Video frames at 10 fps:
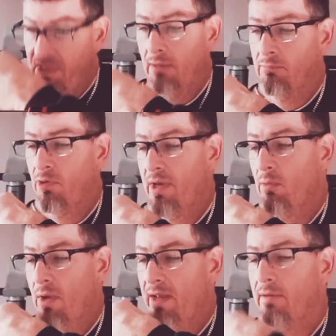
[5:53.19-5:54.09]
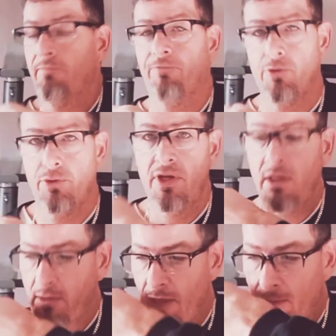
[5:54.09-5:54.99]
right away.
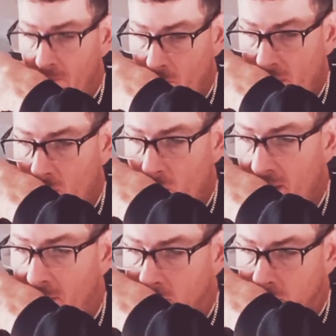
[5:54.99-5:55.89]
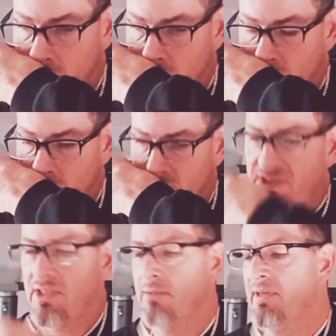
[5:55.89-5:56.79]
Fruity. Yep, right away.
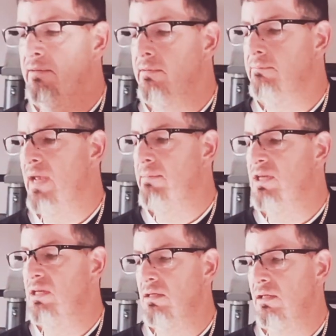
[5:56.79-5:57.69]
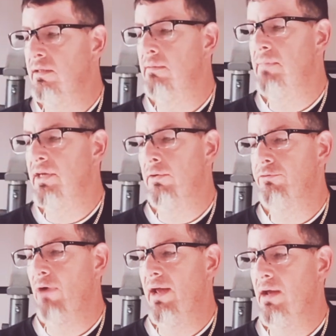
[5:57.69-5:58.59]
Cinnamon, maybe in the mid or
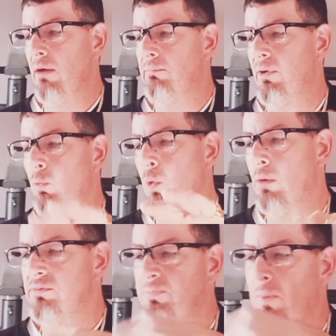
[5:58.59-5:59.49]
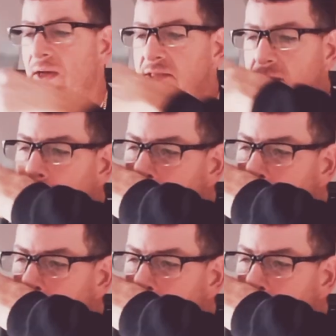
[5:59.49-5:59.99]
dry down, but warm spicy,